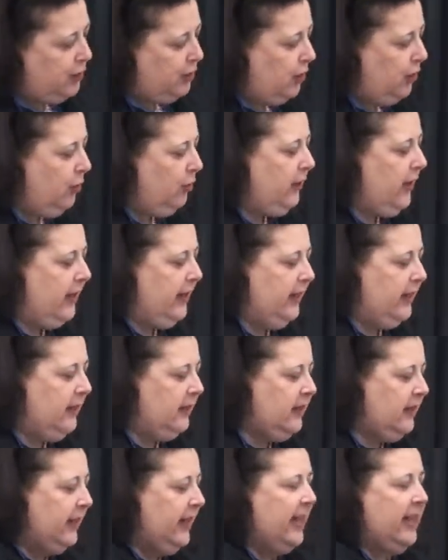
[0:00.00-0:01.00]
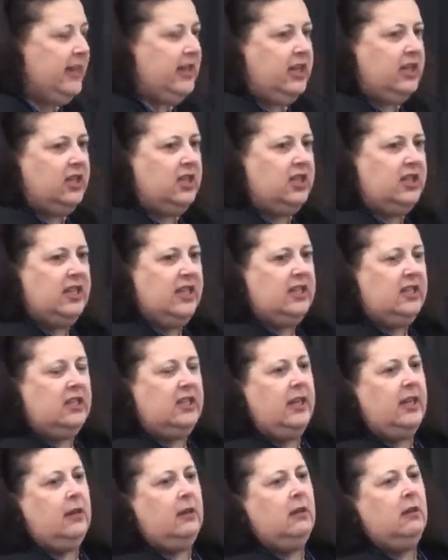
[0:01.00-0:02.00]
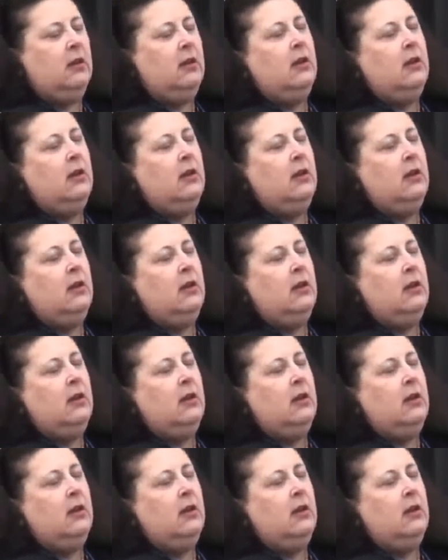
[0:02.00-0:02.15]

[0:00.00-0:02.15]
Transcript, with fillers: too that it is an inconsistent